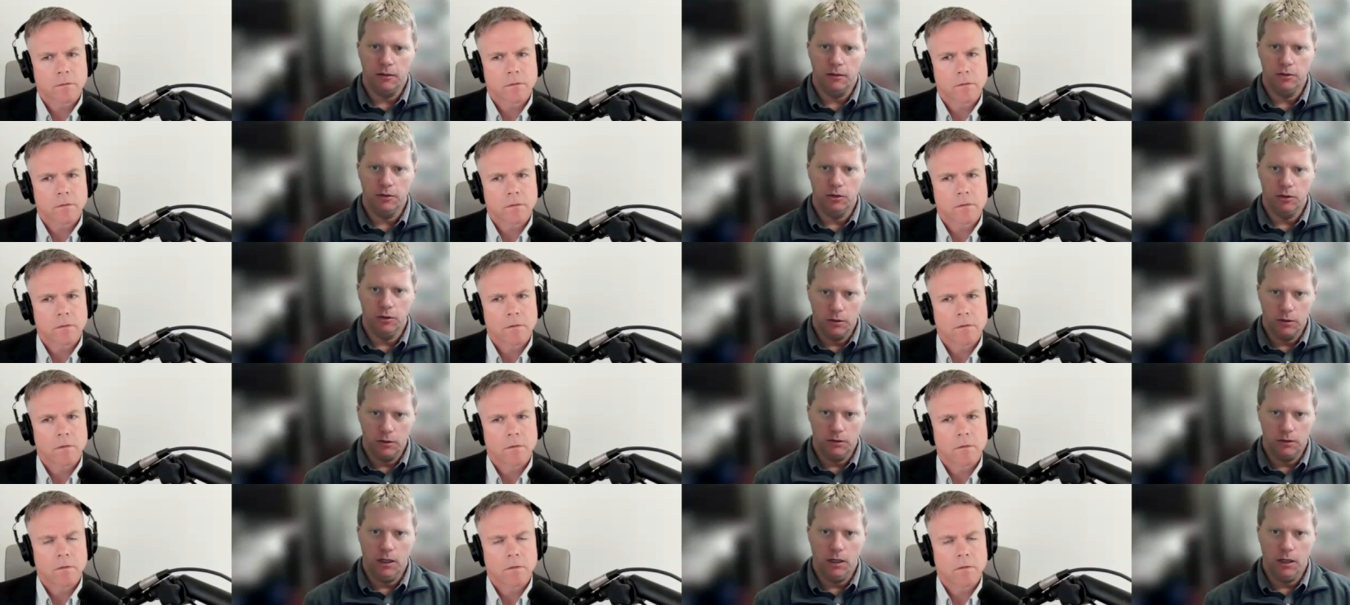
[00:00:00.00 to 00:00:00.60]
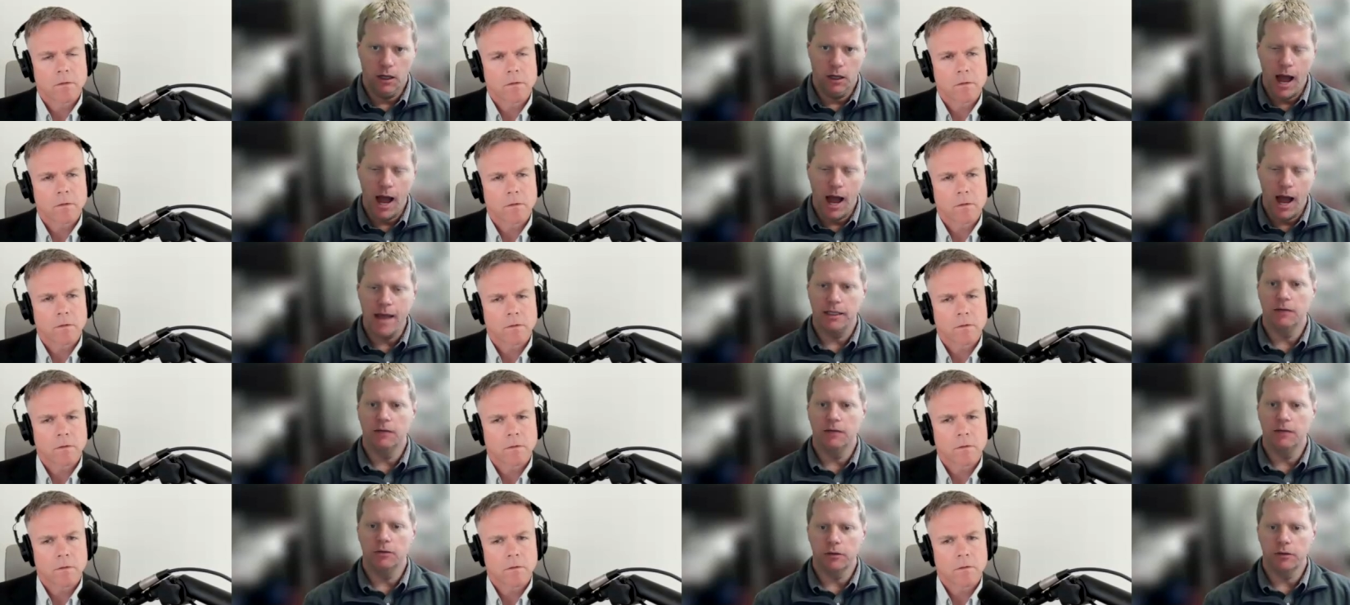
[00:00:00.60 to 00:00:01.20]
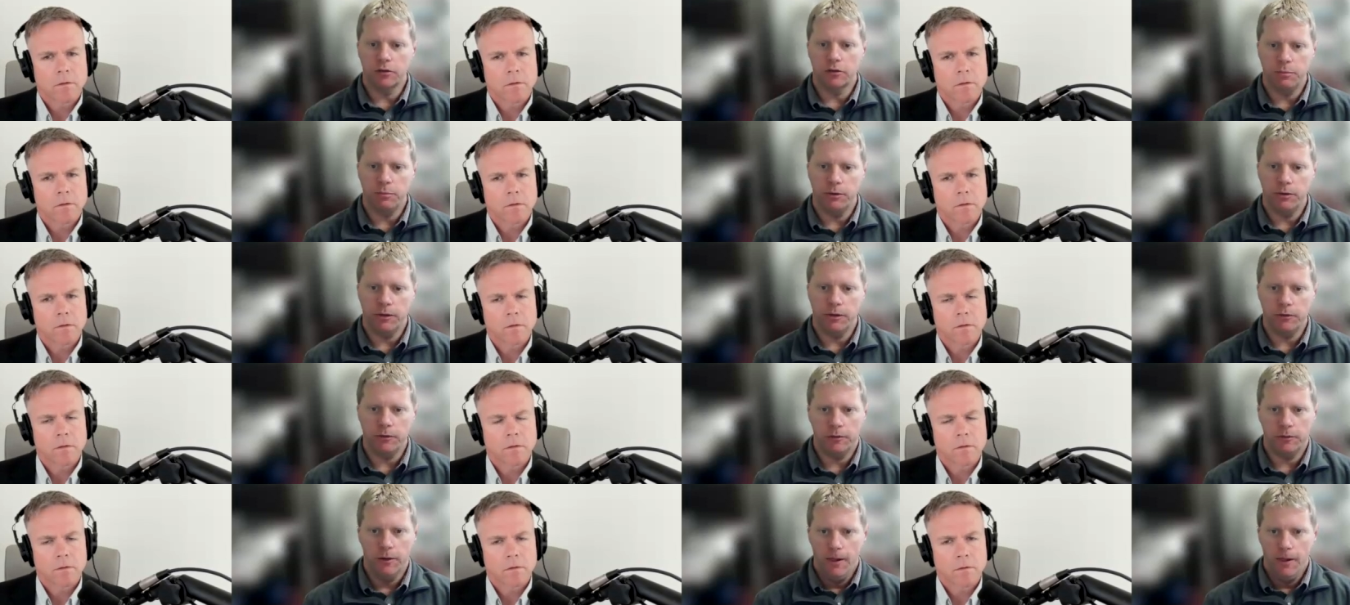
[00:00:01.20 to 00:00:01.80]
Speaker 1: you know a, high level
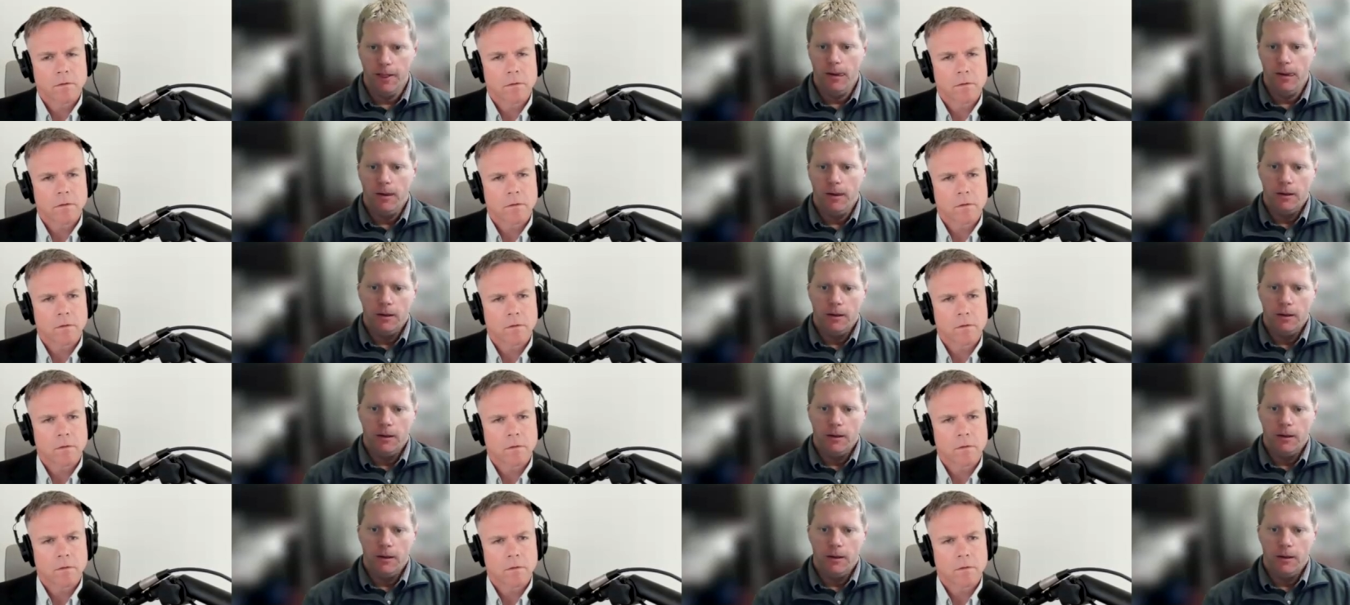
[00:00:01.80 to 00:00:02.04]
experience.